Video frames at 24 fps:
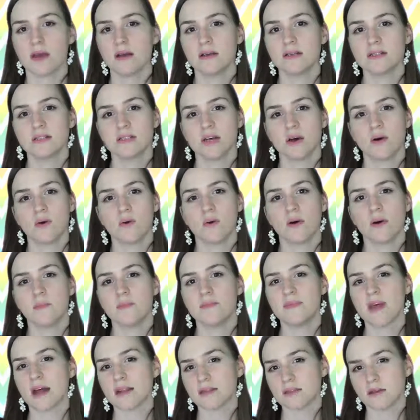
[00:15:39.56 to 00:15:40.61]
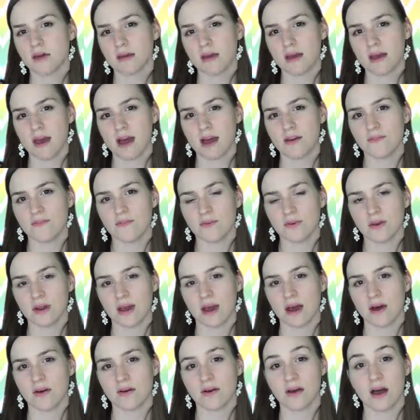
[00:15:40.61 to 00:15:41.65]
So that's all I have for
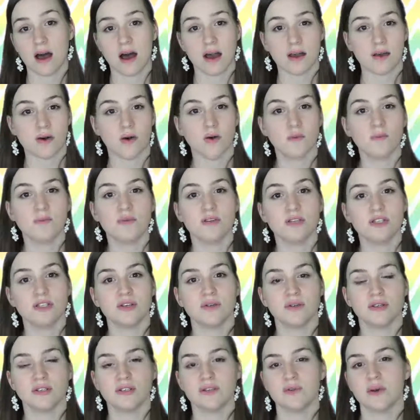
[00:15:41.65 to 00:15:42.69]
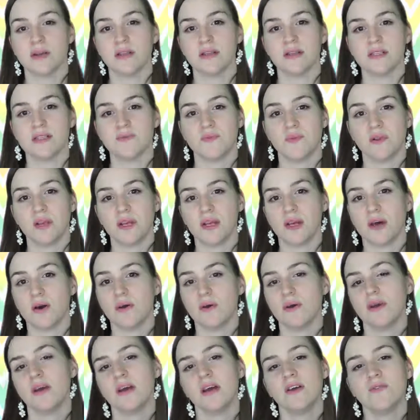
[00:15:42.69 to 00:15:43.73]
now. I hope that you enjoyed this
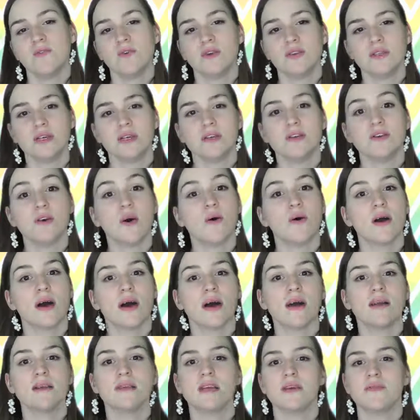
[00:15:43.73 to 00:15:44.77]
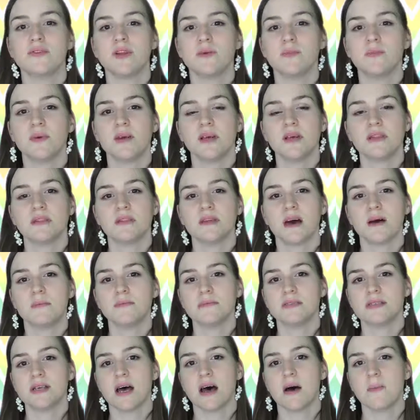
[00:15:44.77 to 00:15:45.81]
video. If you did, go ahead, give it a big
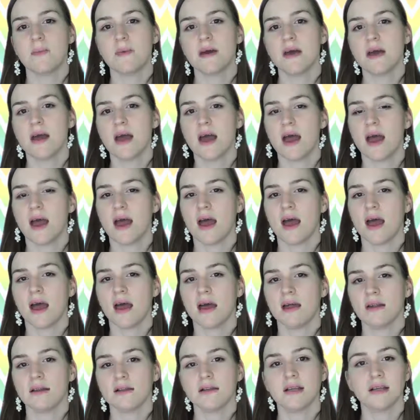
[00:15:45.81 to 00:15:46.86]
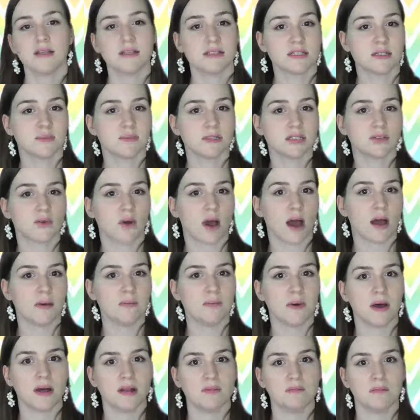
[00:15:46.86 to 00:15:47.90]
thumbs up, and click the subscribe
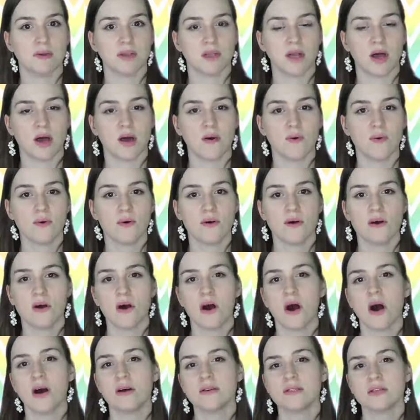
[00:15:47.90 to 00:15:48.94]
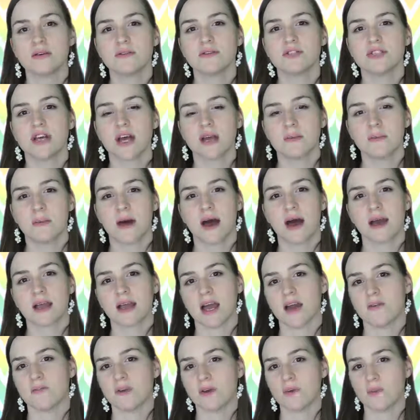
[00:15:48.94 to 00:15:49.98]
button below. Also check back
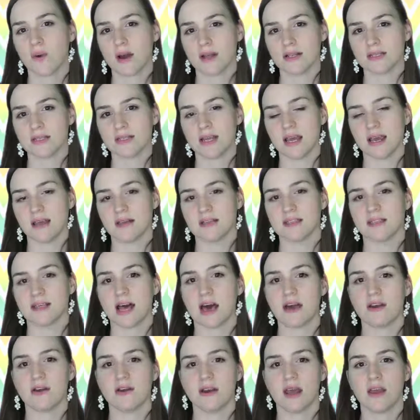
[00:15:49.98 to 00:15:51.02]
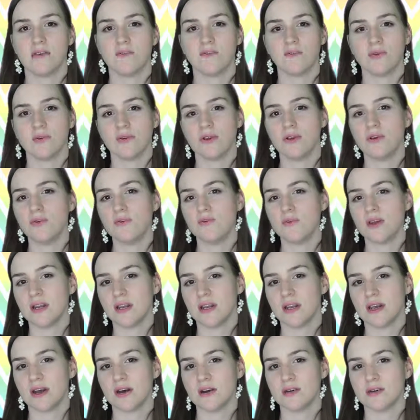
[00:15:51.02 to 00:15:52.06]
every Wednesday and Saturday for new
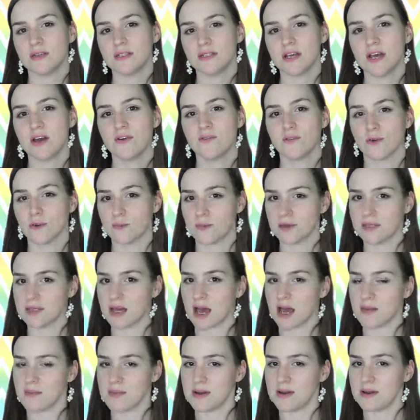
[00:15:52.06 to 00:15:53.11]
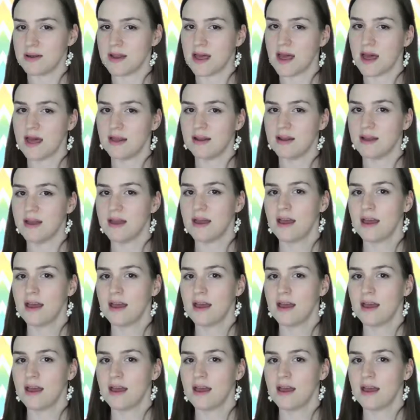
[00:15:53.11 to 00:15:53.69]
videos from the Diamond Net.